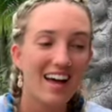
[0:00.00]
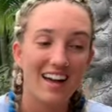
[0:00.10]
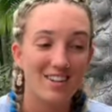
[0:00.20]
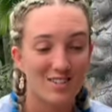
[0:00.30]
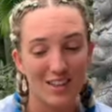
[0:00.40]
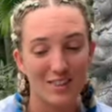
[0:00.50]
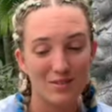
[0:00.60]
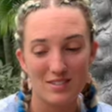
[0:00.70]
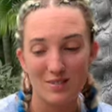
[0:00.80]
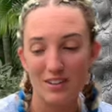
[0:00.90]
I just thought that
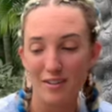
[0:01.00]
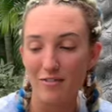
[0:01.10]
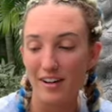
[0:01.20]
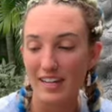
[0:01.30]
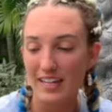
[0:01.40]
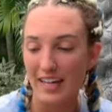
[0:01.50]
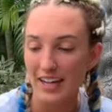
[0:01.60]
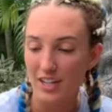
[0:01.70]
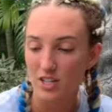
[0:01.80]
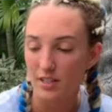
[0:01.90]
was a really funny
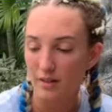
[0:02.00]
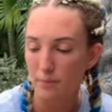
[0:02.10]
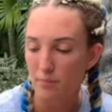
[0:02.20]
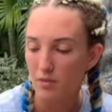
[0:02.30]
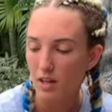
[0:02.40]
connection.